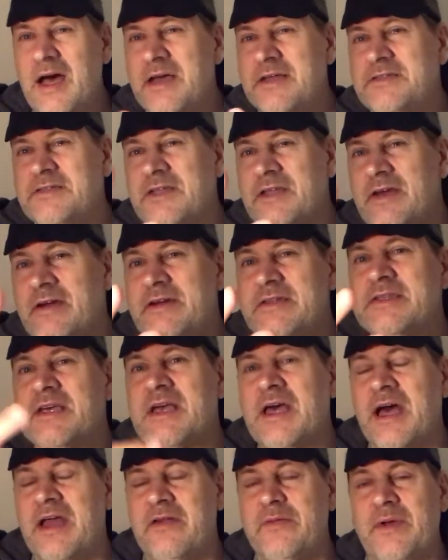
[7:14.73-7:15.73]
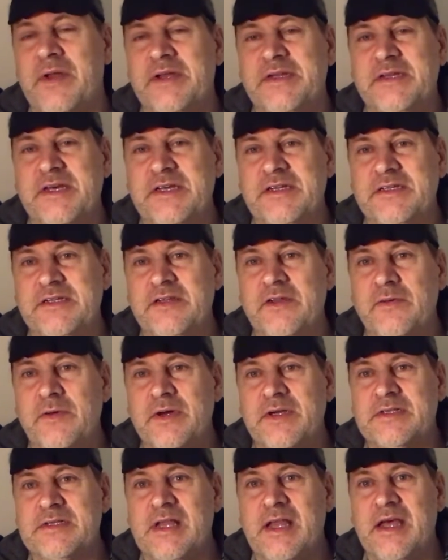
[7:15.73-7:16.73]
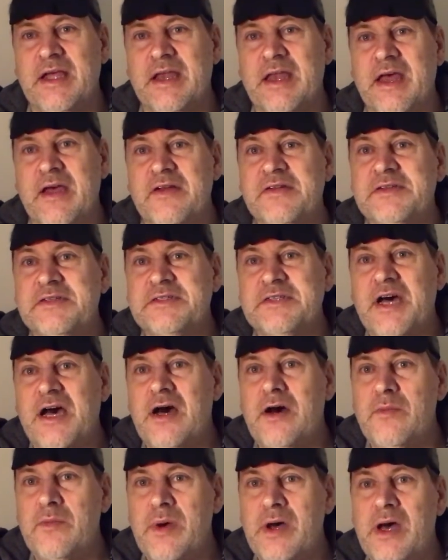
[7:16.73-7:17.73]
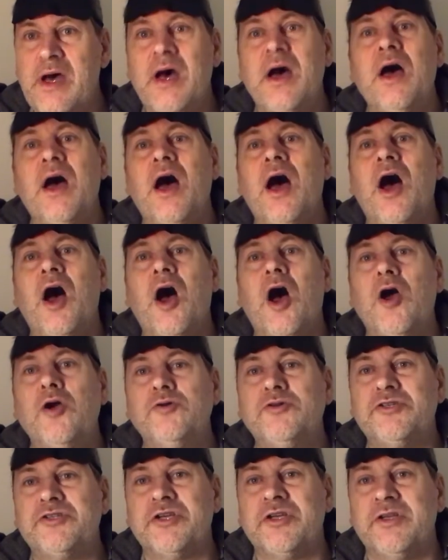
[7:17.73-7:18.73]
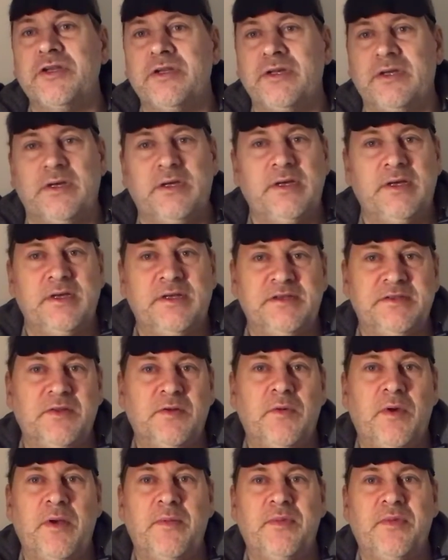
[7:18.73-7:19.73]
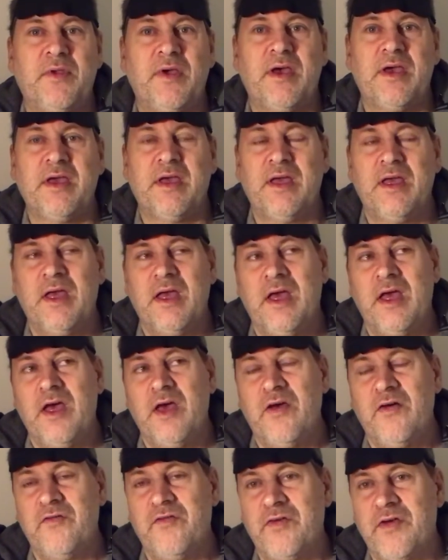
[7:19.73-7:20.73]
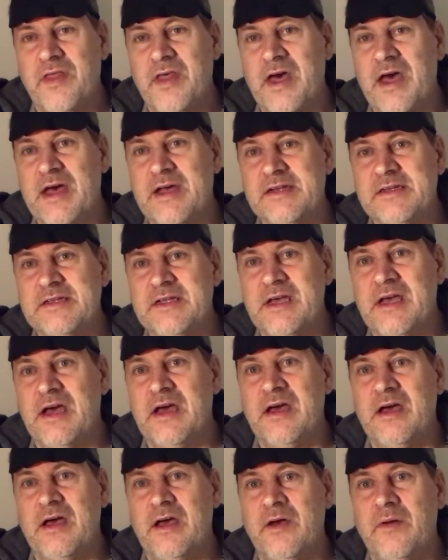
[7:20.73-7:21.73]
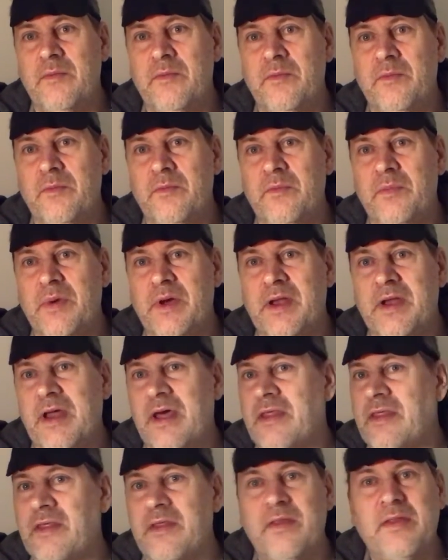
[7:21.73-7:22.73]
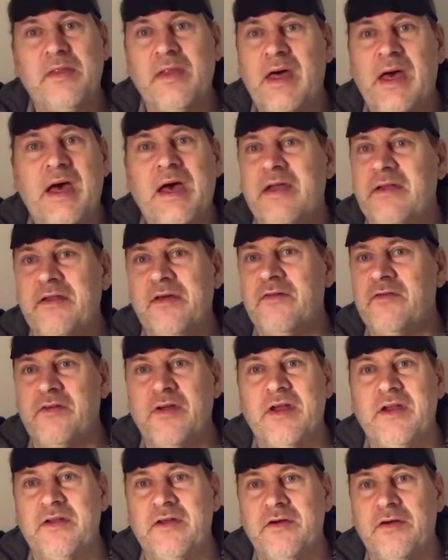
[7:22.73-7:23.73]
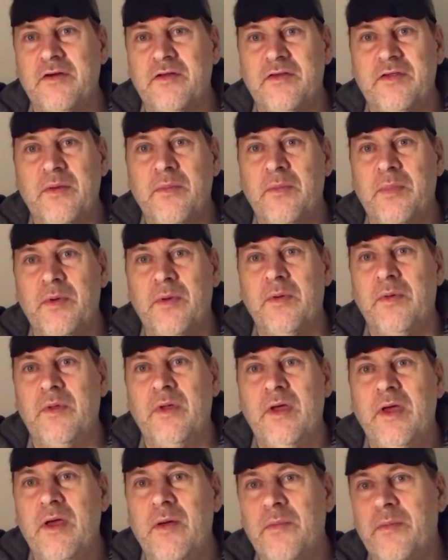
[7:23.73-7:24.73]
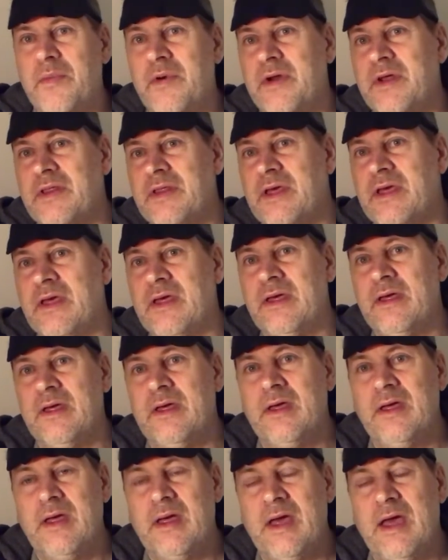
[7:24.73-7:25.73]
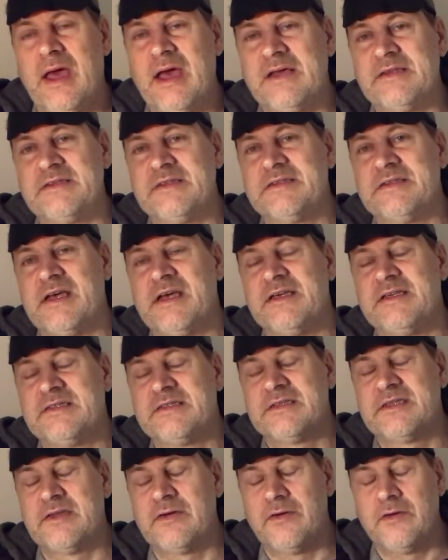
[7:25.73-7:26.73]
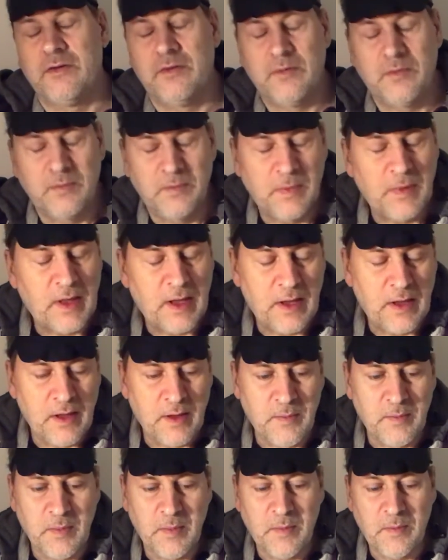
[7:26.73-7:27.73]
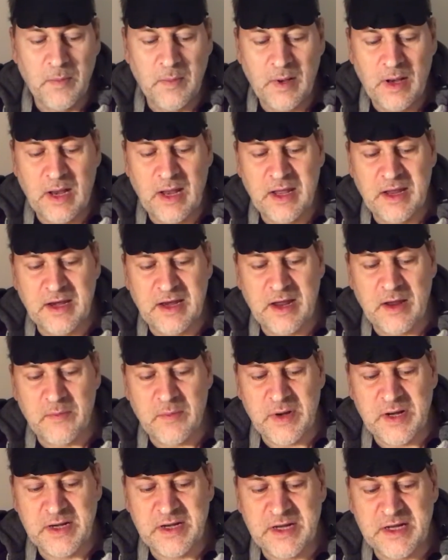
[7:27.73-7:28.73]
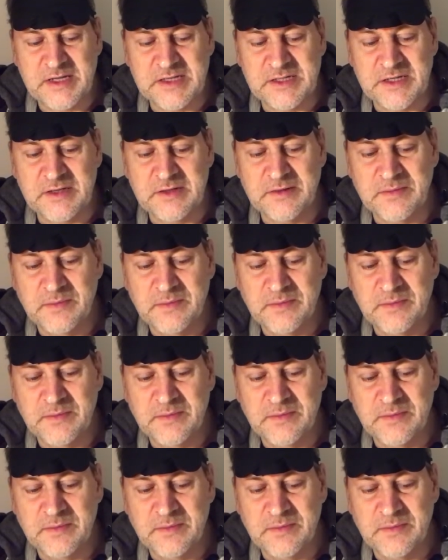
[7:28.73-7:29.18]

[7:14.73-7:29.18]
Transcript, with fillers: do, there is a kind of meditation that works lying down. Dharma Ocean is the website for that. Um, but other than that, don't try and do a simple breathing exercise through um, lying down meditation.